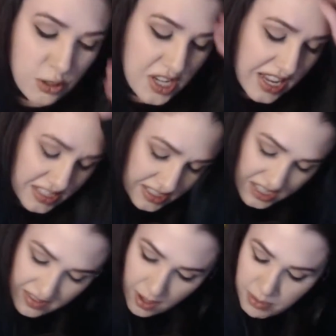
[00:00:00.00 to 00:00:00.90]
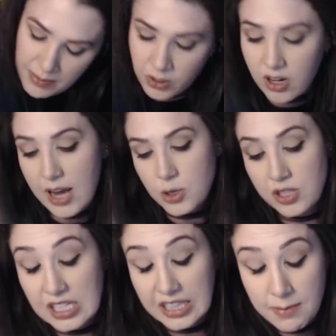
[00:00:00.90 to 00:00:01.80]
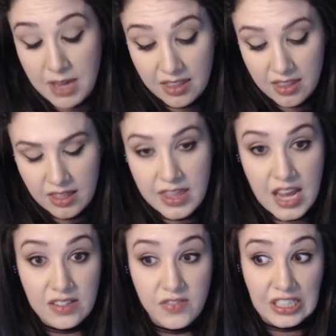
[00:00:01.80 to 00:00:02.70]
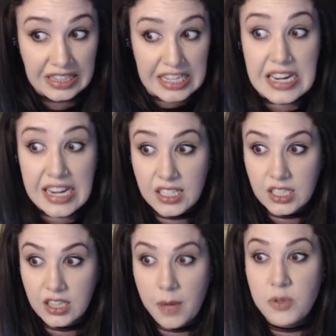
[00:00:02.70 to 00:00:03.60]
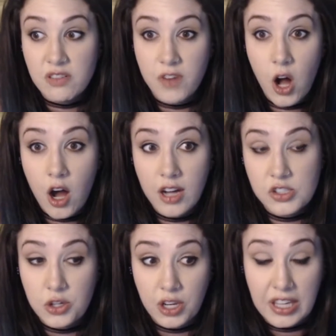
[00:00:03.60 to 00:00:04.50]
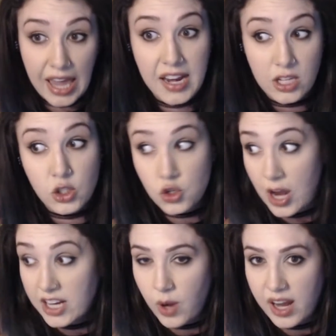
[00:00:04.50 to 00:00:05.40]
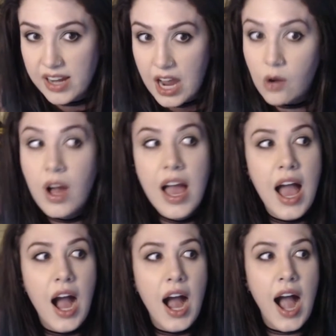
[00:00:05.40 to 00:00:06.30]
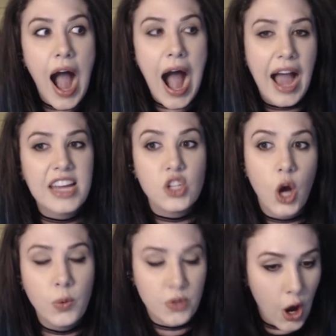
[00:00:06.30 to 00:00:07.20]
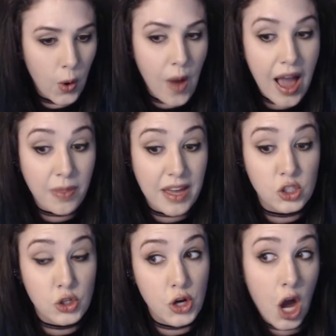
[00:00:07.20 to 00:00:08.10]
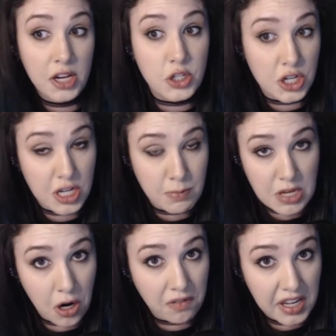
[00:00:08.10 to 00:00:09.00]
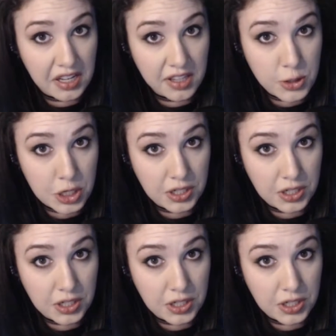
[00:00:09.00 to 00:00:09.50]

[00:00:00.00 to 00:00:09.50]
is I see that people are actually claiming that they deleted clips and VODs that are getting striked right now. I don't know how that's not a GDPR violation.